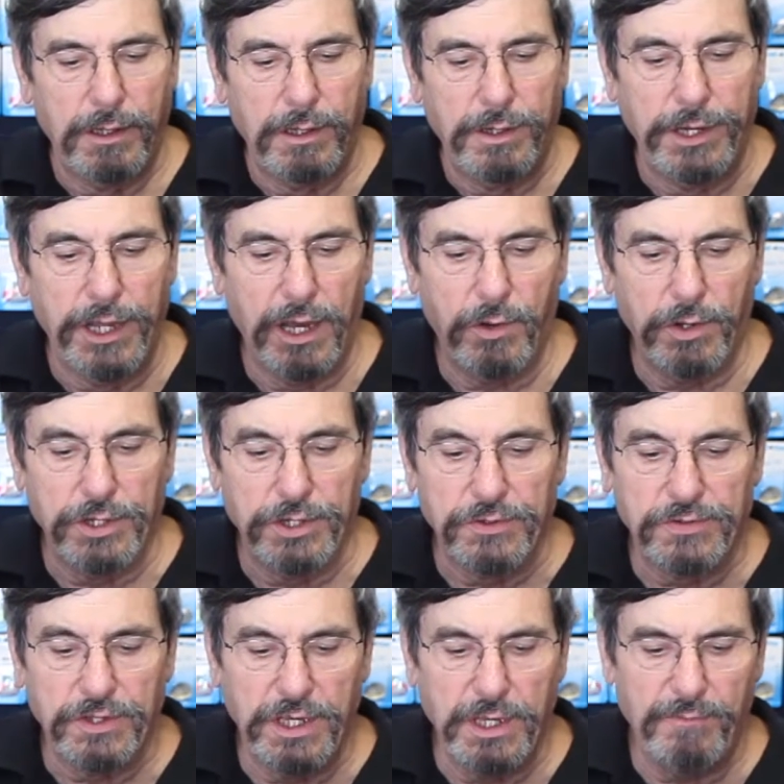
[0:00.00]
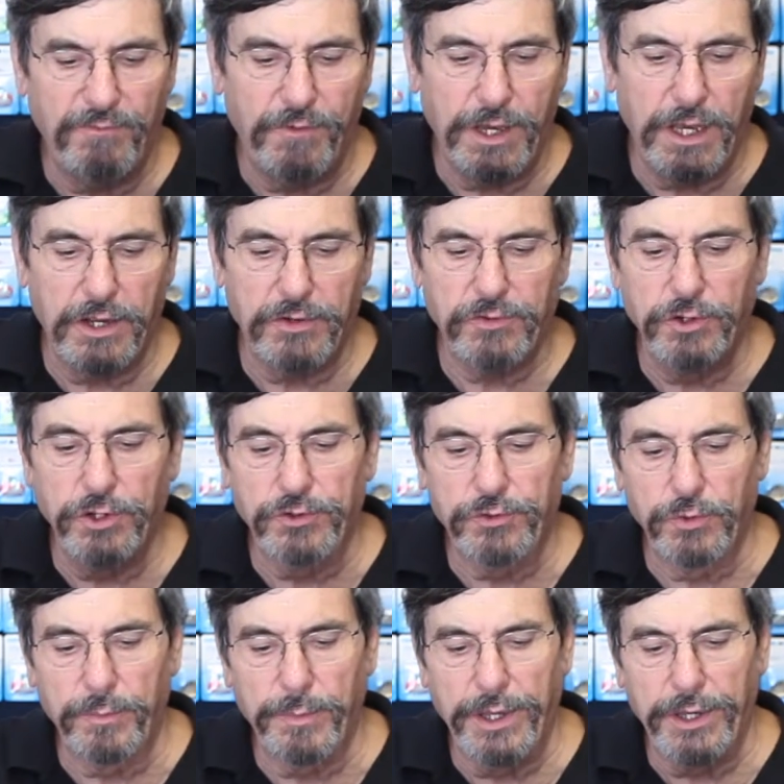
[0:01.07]
Now, in the same fashion that you
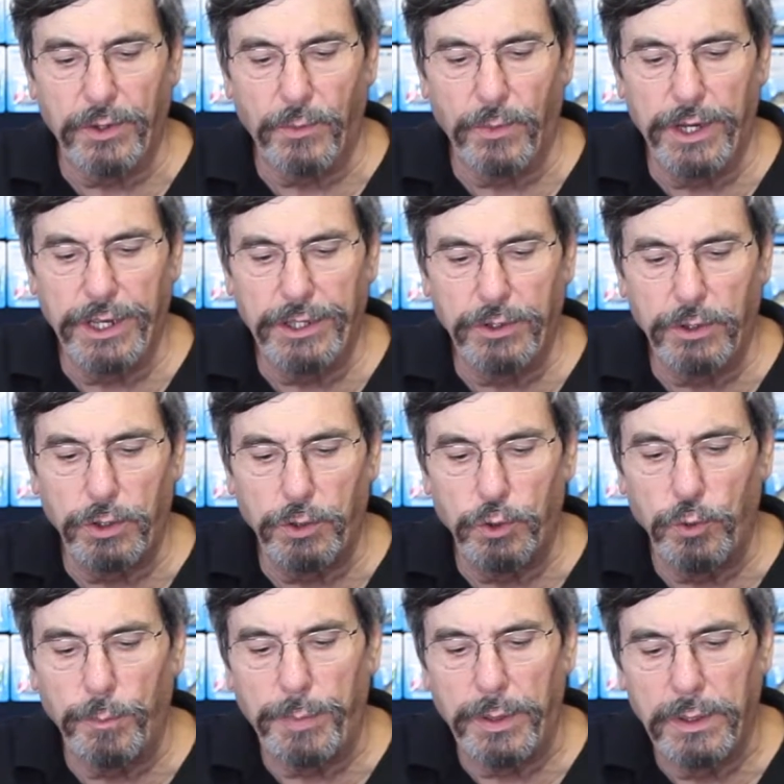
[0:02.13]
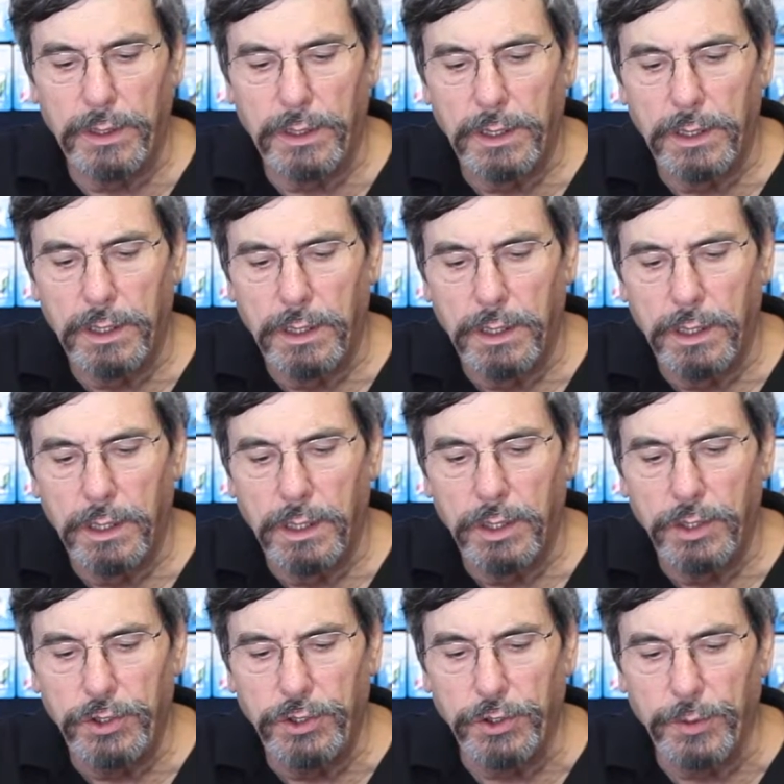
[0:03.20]
would make a regular loop,
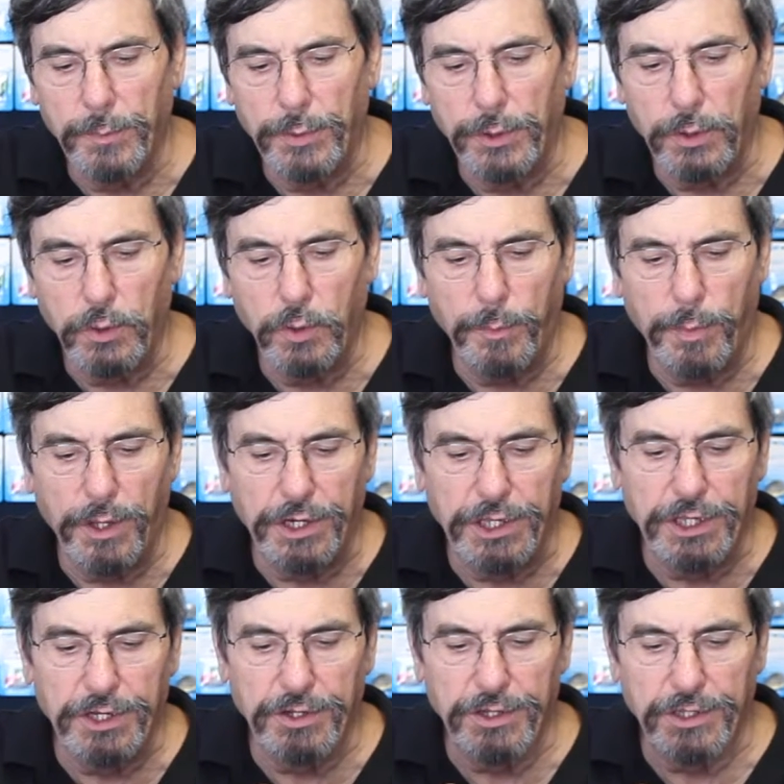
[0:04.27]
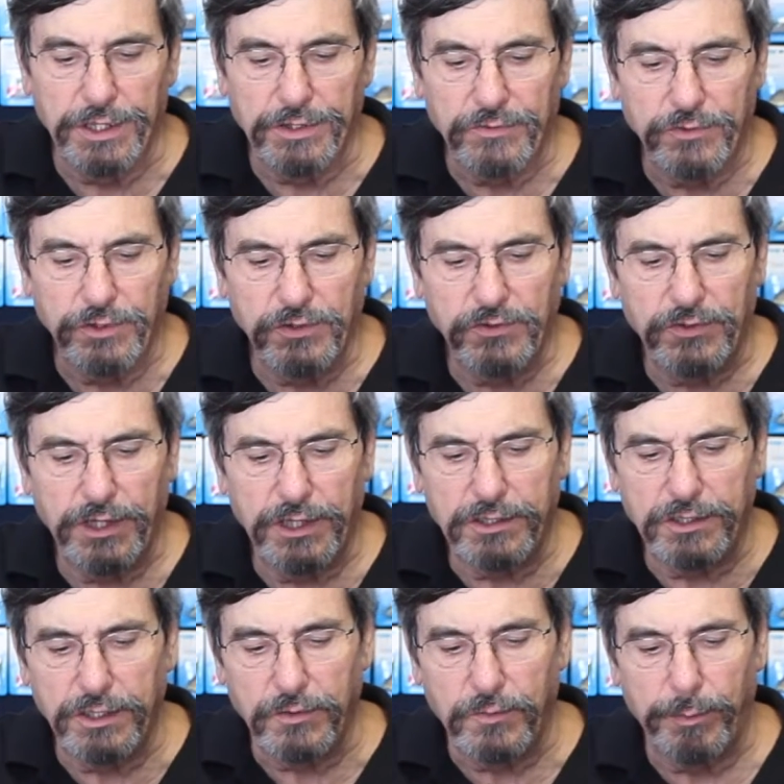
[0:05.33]
you're going to put a loop on the end of this, just like
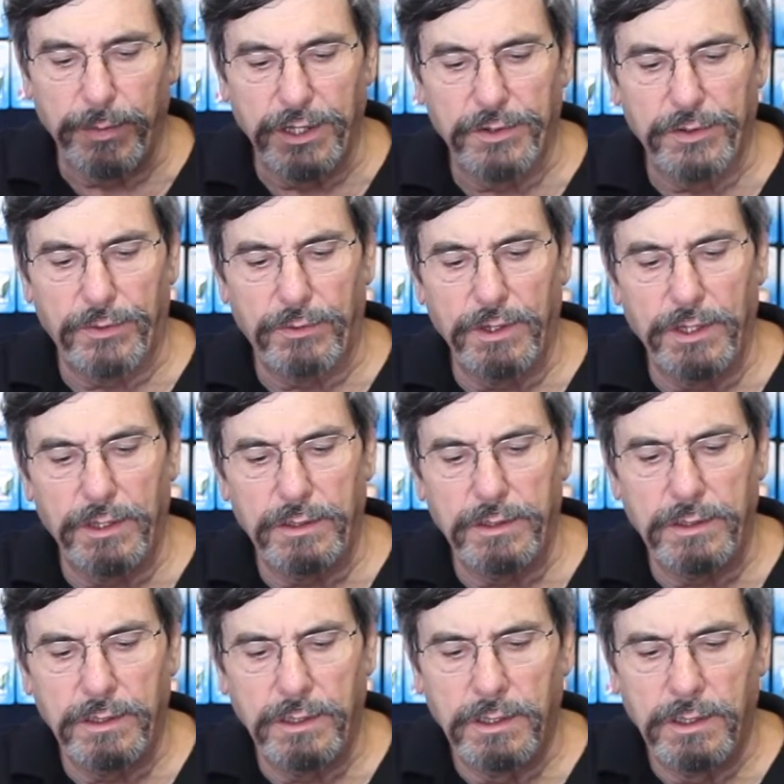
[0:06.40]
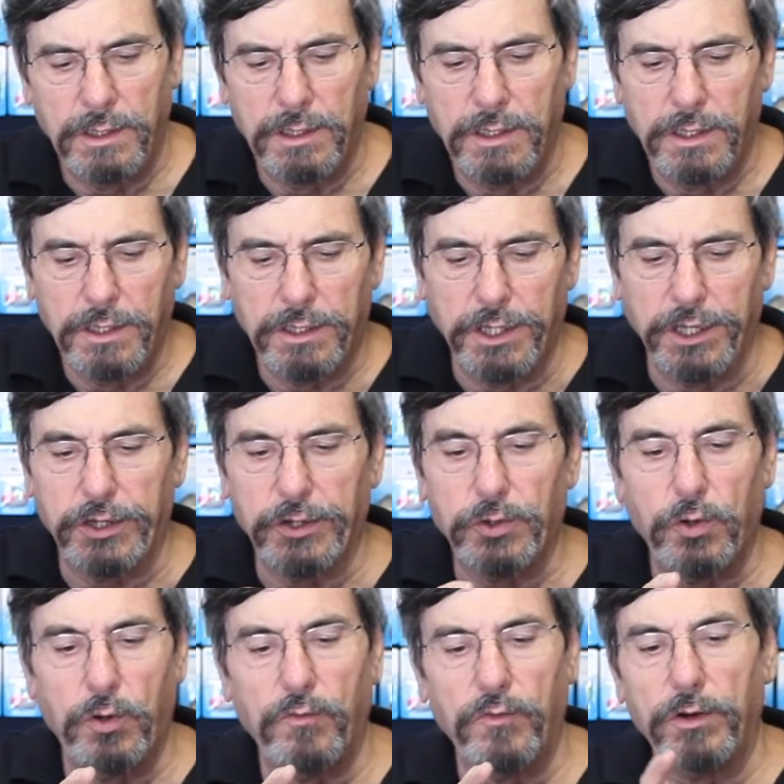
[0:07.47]
this. Bend it around, kink it
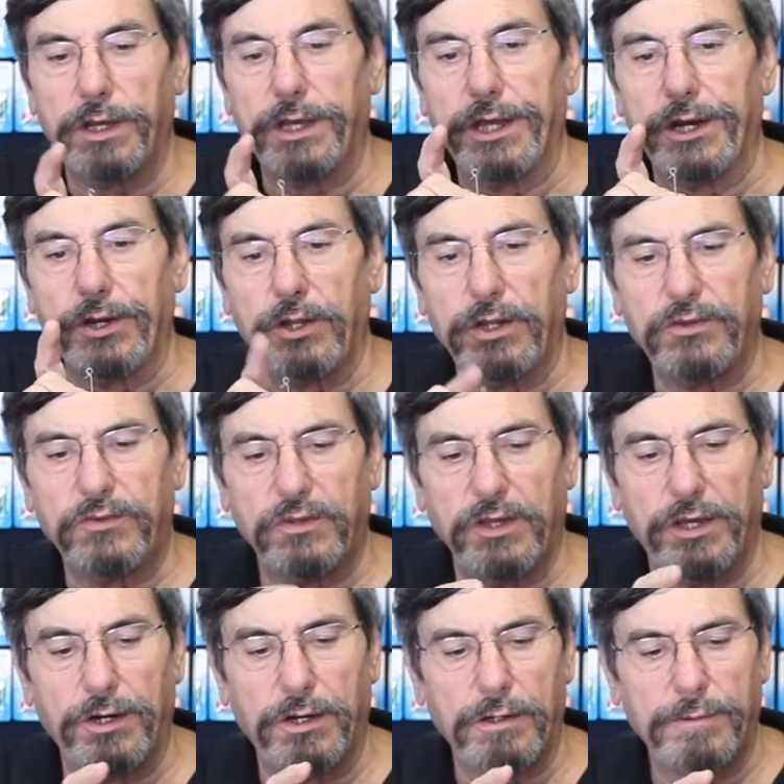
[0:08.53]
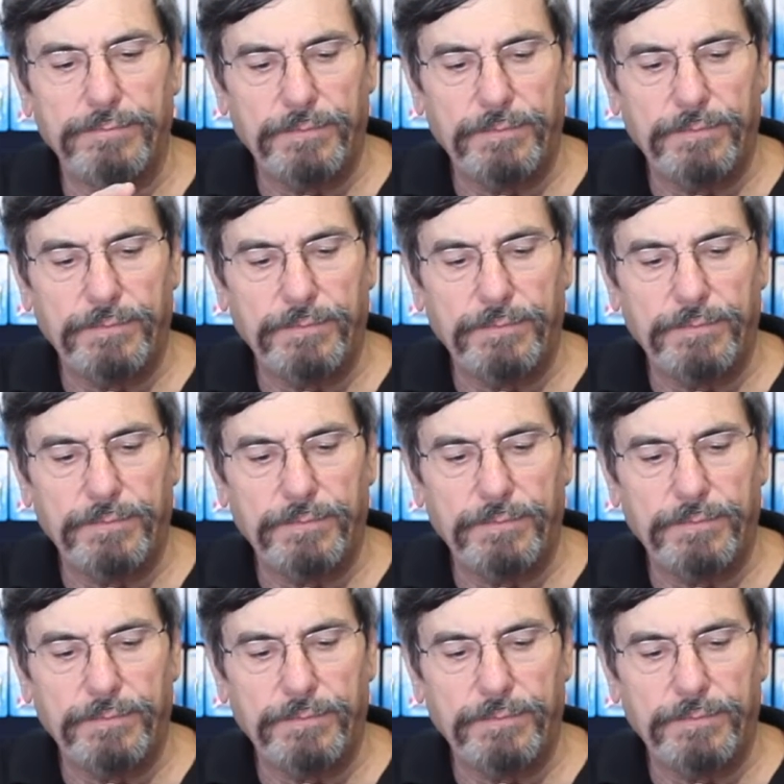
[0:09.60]
over, get it on center,